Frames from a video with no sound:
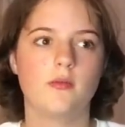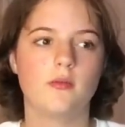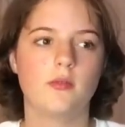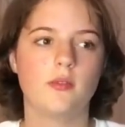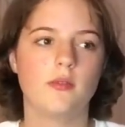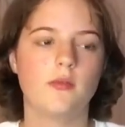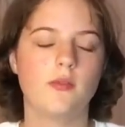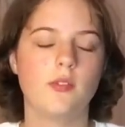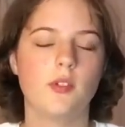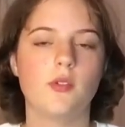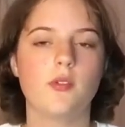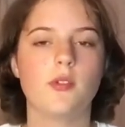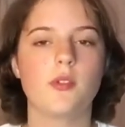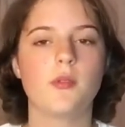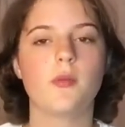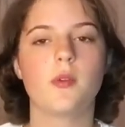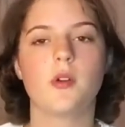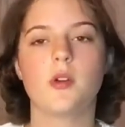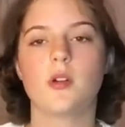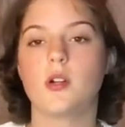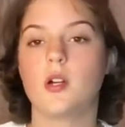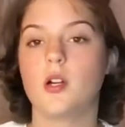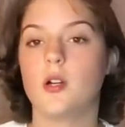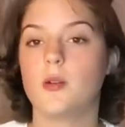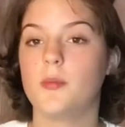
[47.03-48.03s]
a few of them
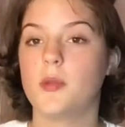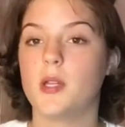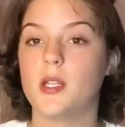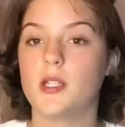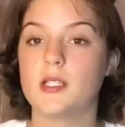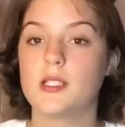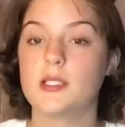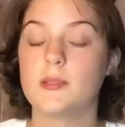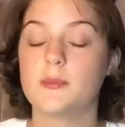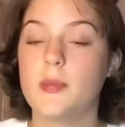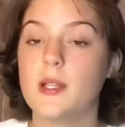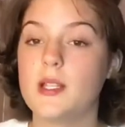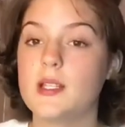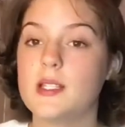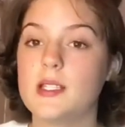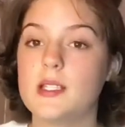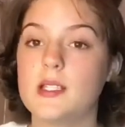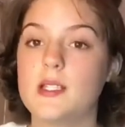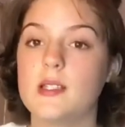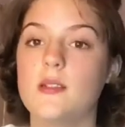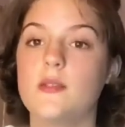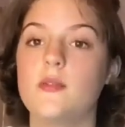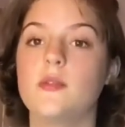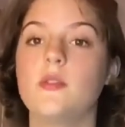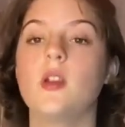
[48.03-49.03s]
are a bit
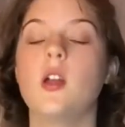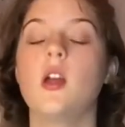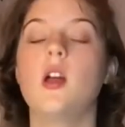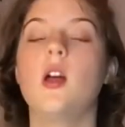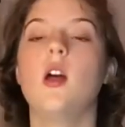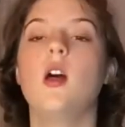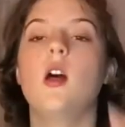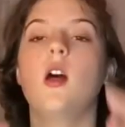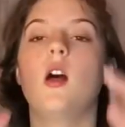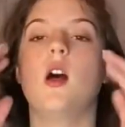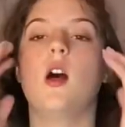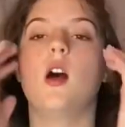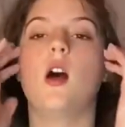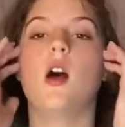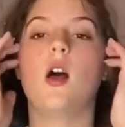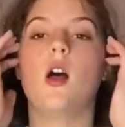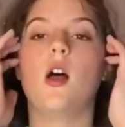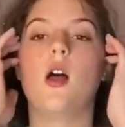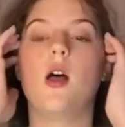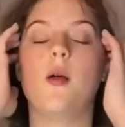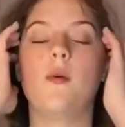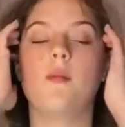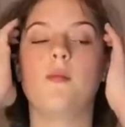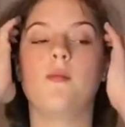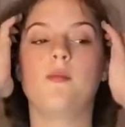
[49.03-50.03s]
expensive,
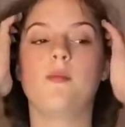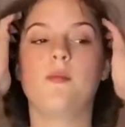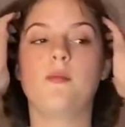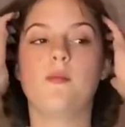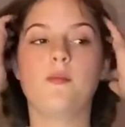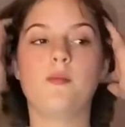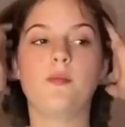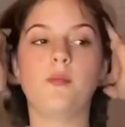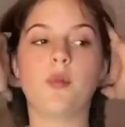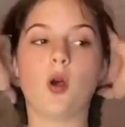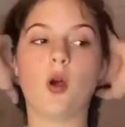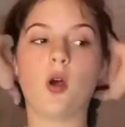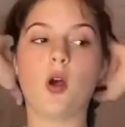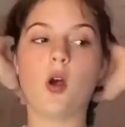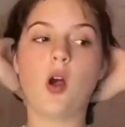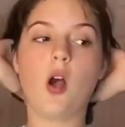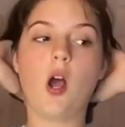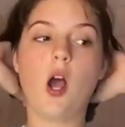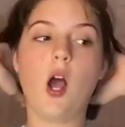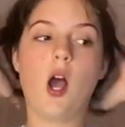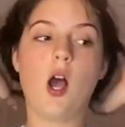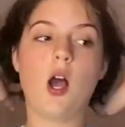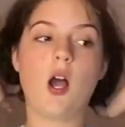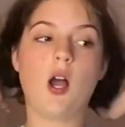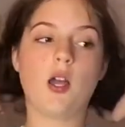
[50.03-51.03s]
but
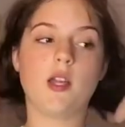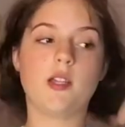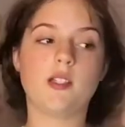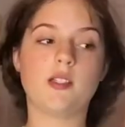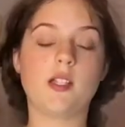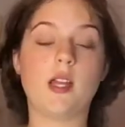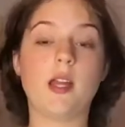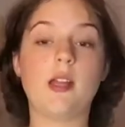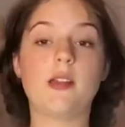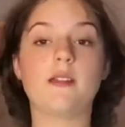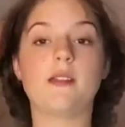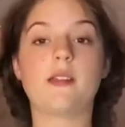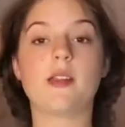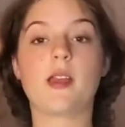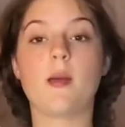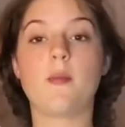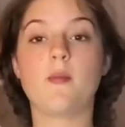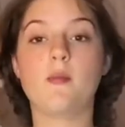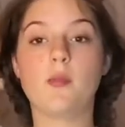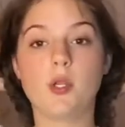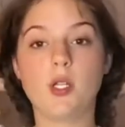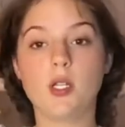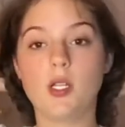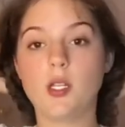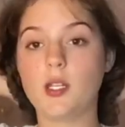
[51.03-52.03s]
I tend to get
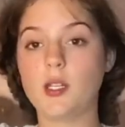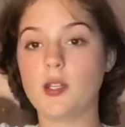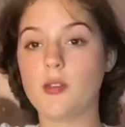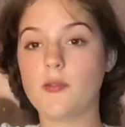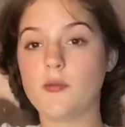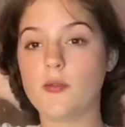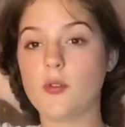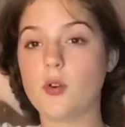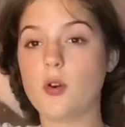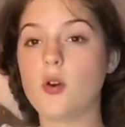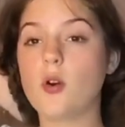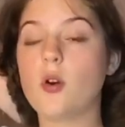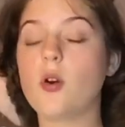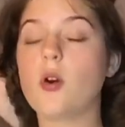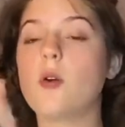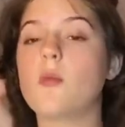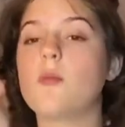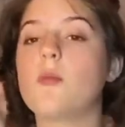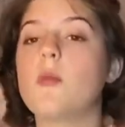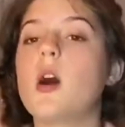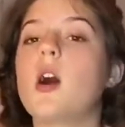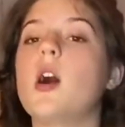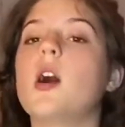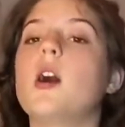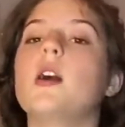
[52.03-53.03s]
money for
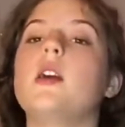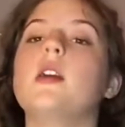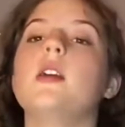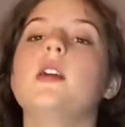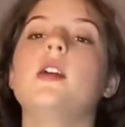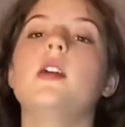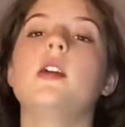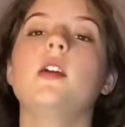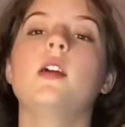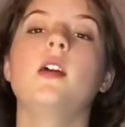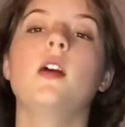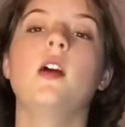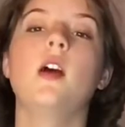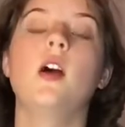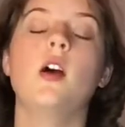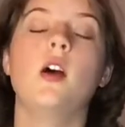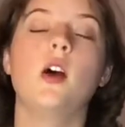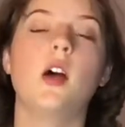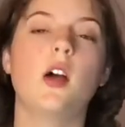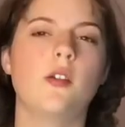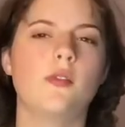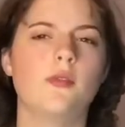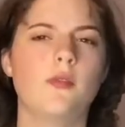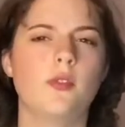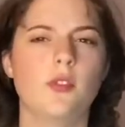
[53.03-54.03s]
my
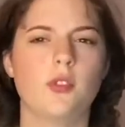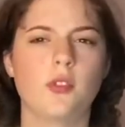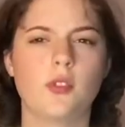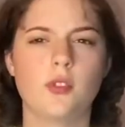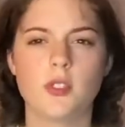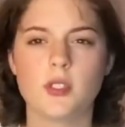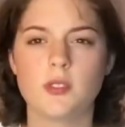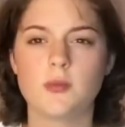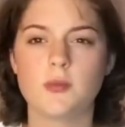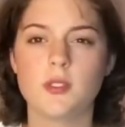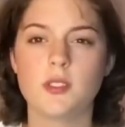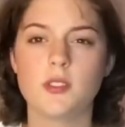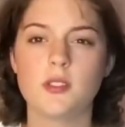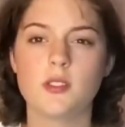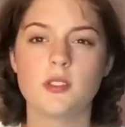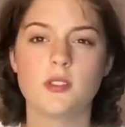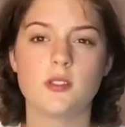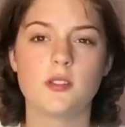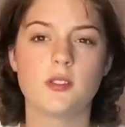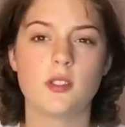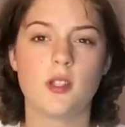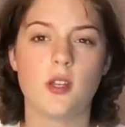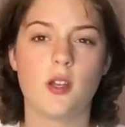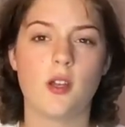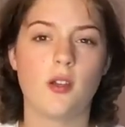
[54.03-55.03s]
for Christmas,
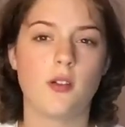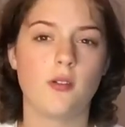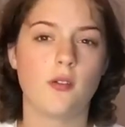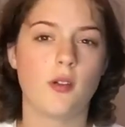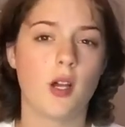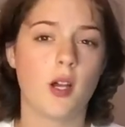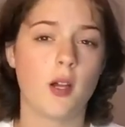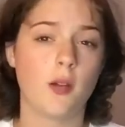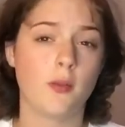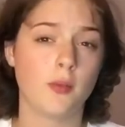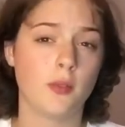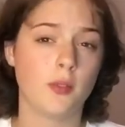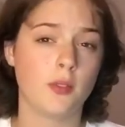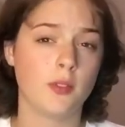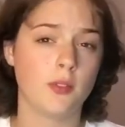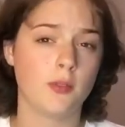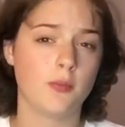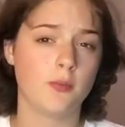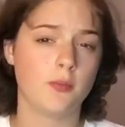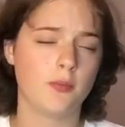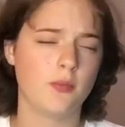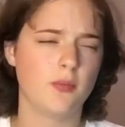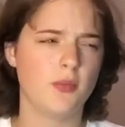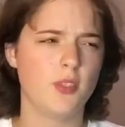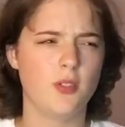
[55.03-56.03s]
so I would
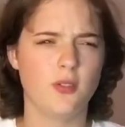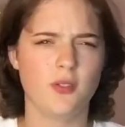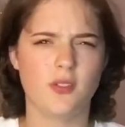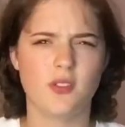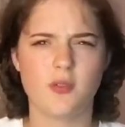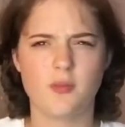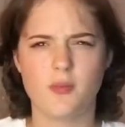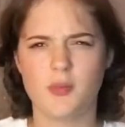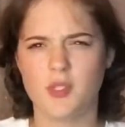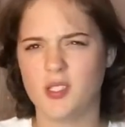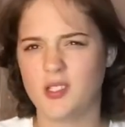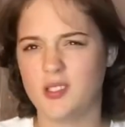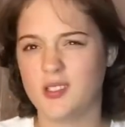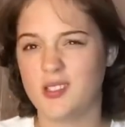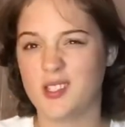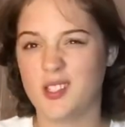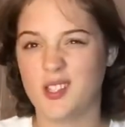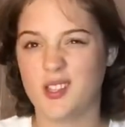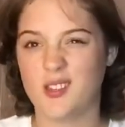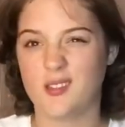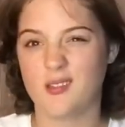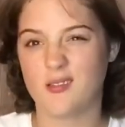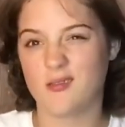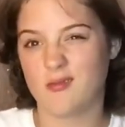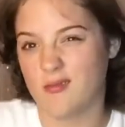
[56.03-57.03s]
use the money to get
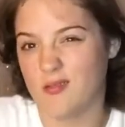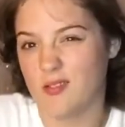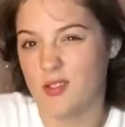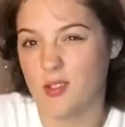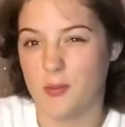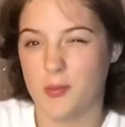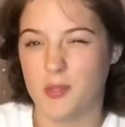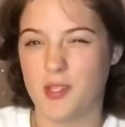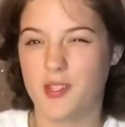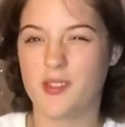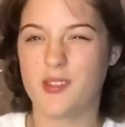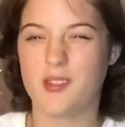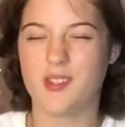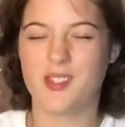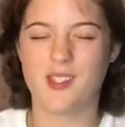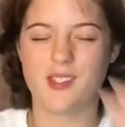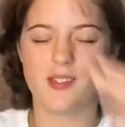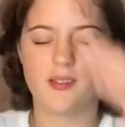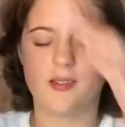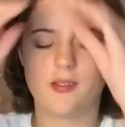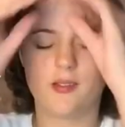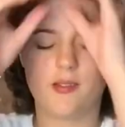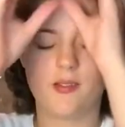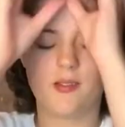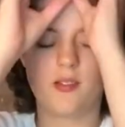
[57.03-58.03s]
some of the things
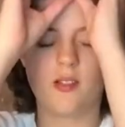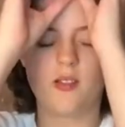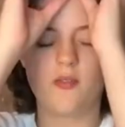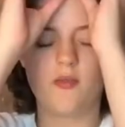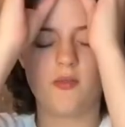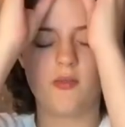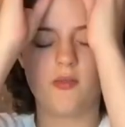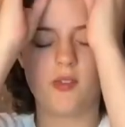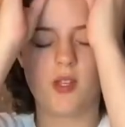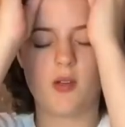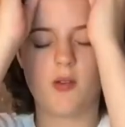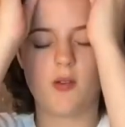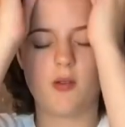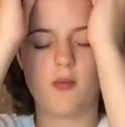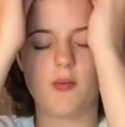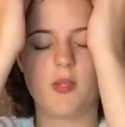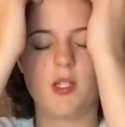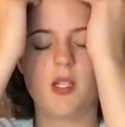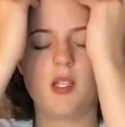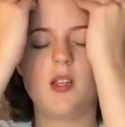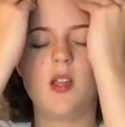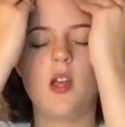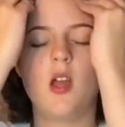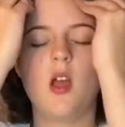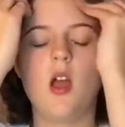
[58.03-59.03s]
and stuff, if you get what I
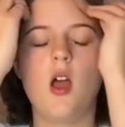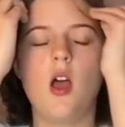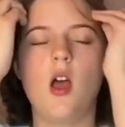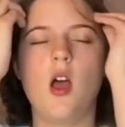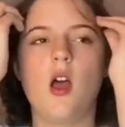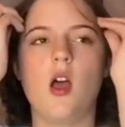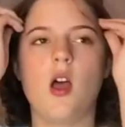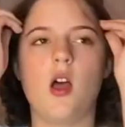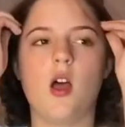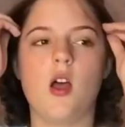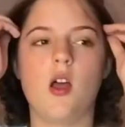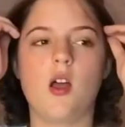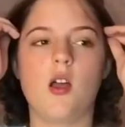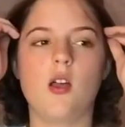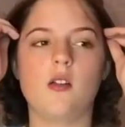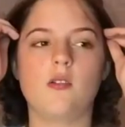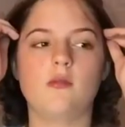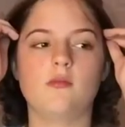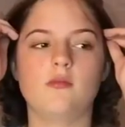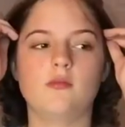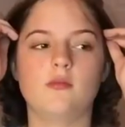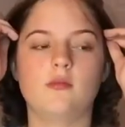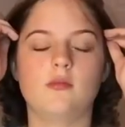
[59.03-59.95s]
mean.